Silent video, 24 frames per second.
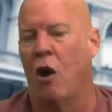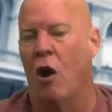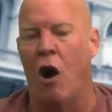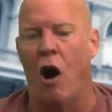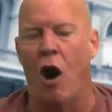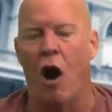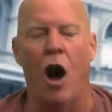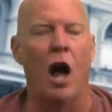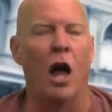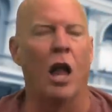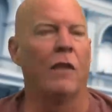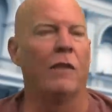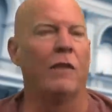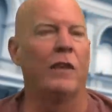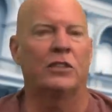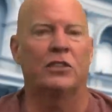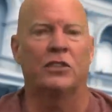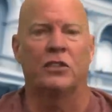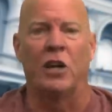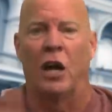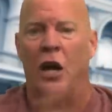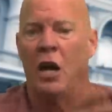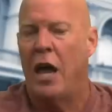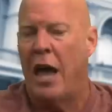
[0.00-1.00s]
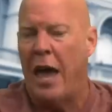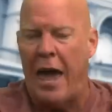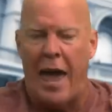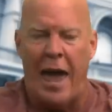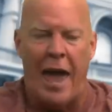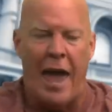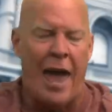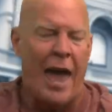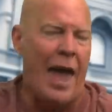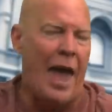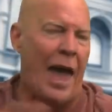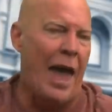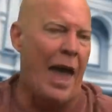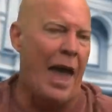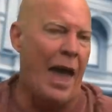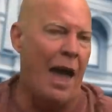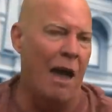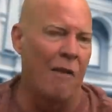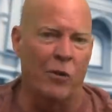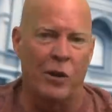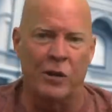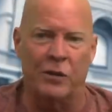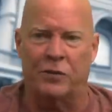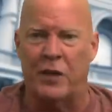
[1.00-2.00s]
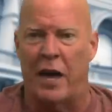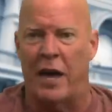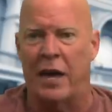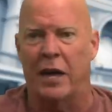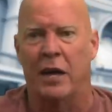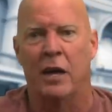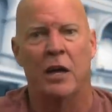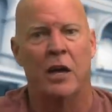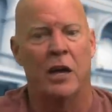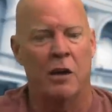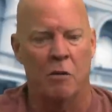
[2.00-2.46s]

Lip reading: all of this stuff, everything.